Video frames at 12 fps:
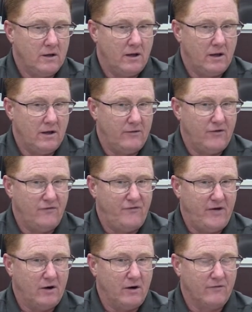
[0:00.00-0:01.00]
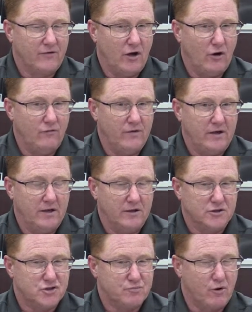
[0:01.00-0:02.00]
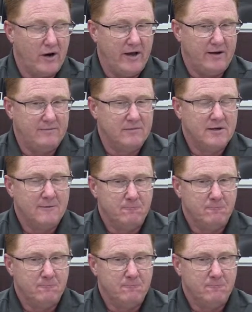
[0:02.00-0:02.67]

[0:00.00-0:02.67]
the fear of COVID and the spread,